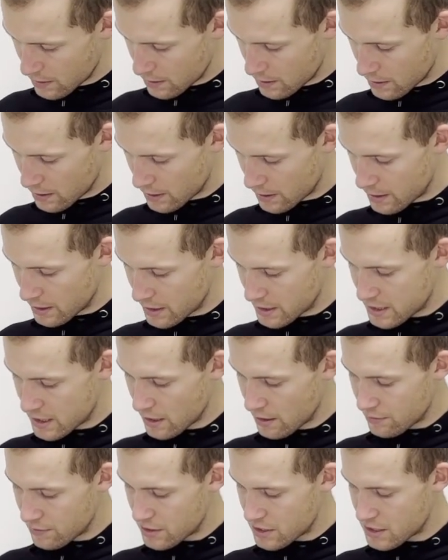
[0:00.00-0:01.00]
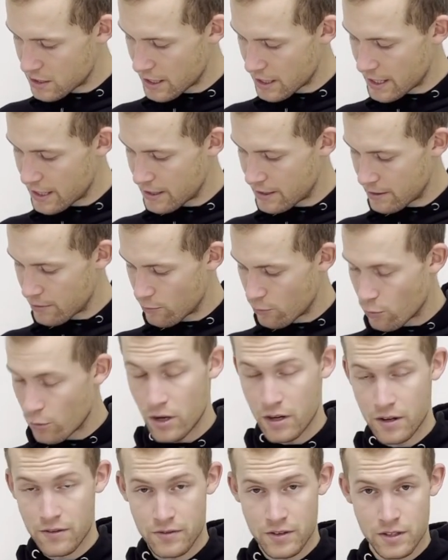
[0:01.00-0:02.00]
And then instead of just tightening one
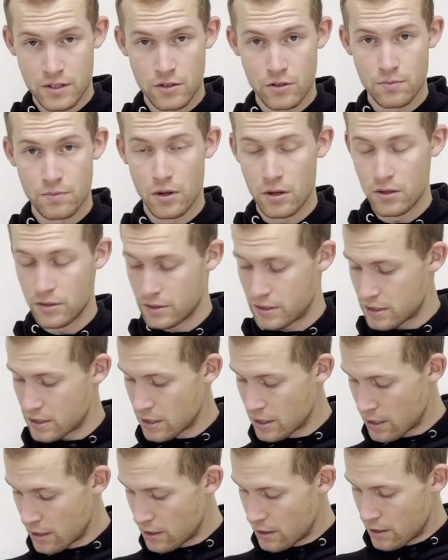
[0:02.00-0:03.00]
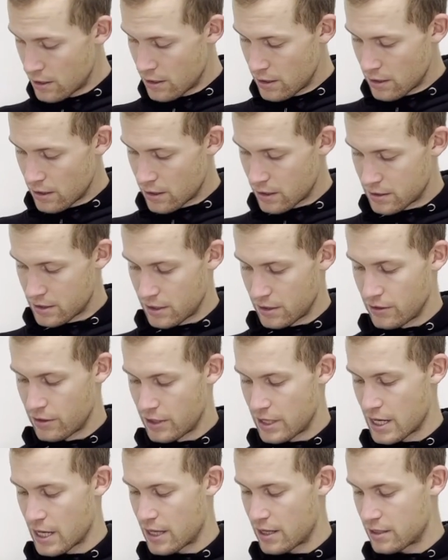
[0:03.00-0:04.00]
of the two bolts until you
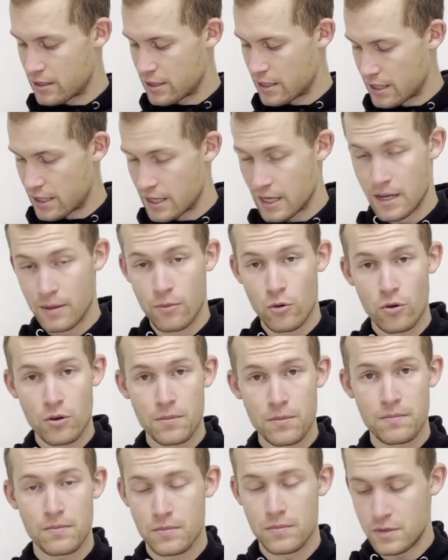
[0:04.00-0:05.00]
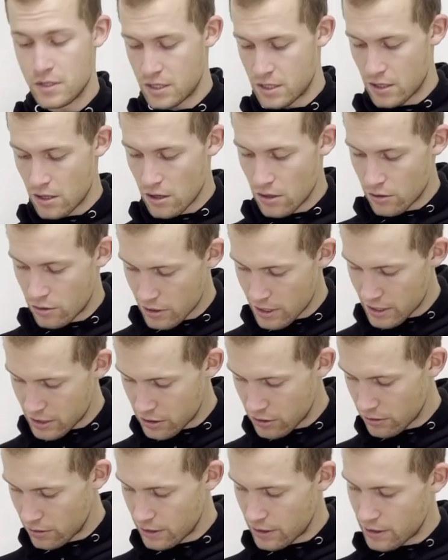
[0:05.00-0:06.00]
can't tighten anymore, just go
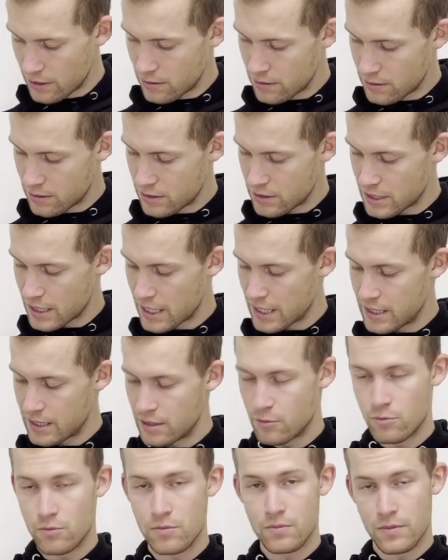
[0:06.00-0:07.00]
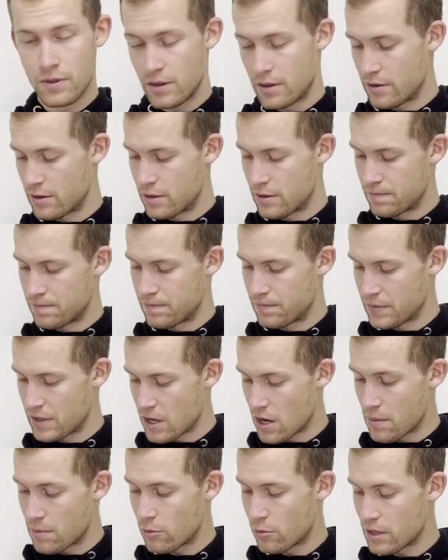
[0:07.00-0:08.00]
gradually, tighten the
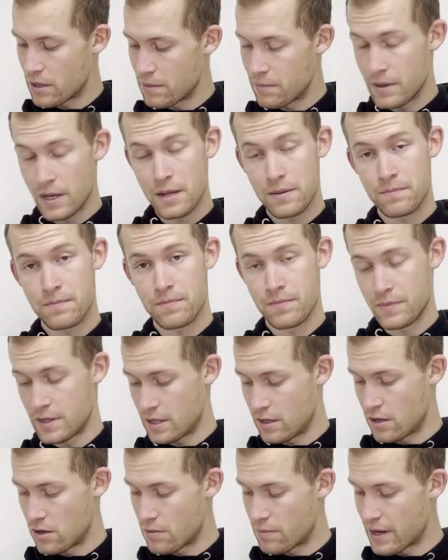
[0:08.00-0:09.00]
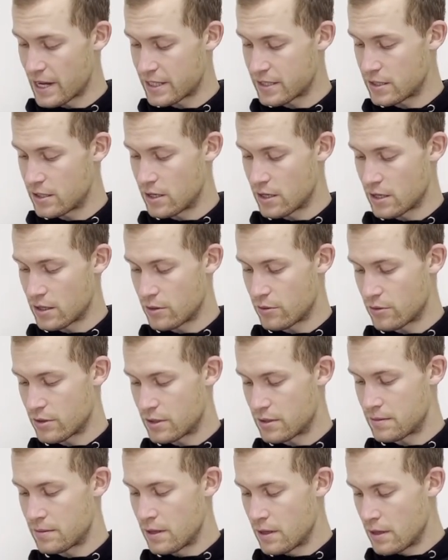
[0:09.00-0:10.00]
upper one a bit, and then go back to the other one.
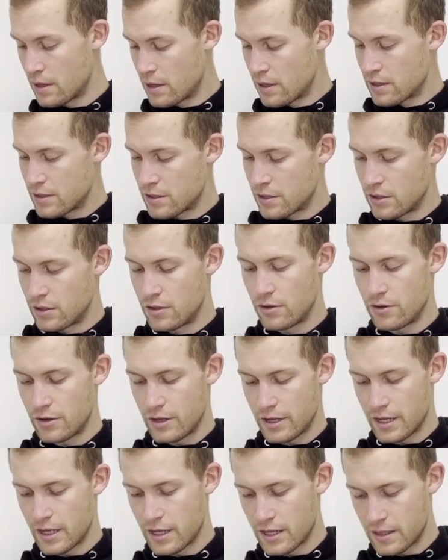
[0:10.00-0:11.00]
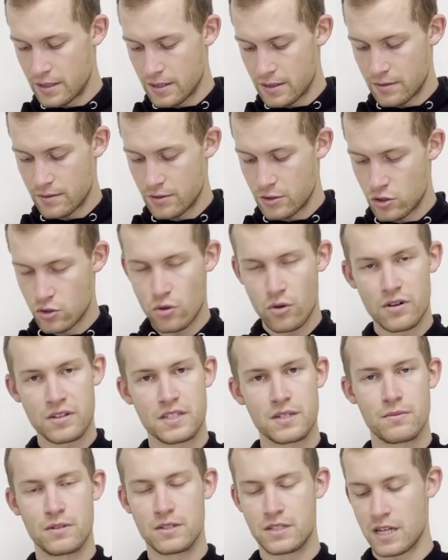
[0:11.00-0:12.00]
So you're doing it sort of
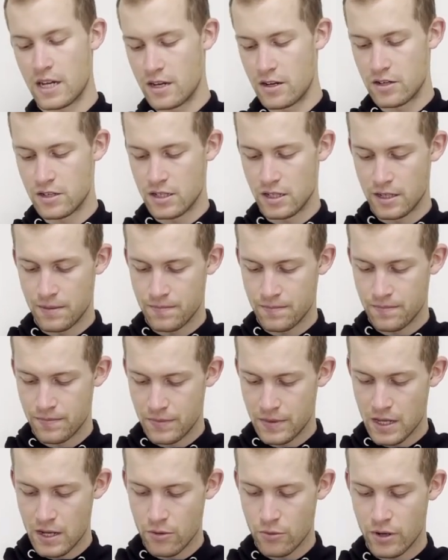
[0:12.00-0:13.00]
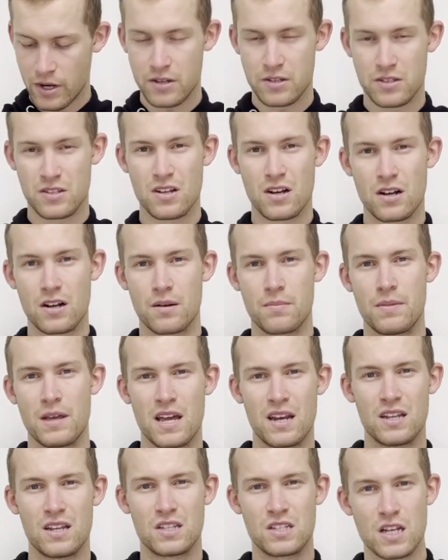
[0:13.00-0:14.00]
simultaneously. That way there's not going to be
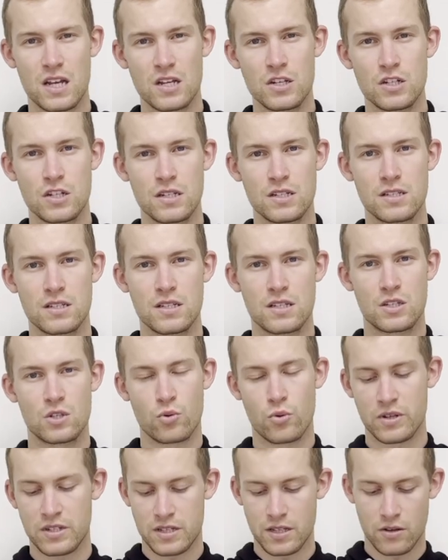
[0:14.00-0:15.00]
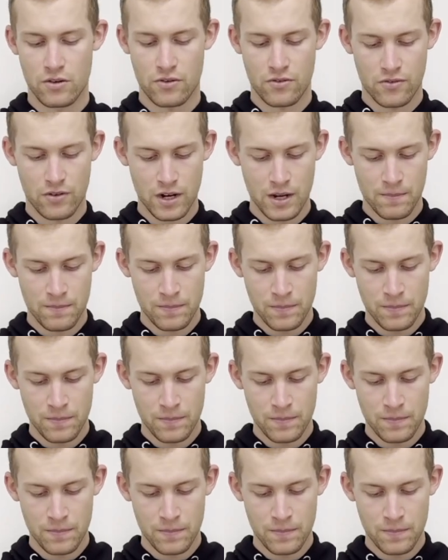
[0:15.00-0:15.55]
any tensions twisting your frame,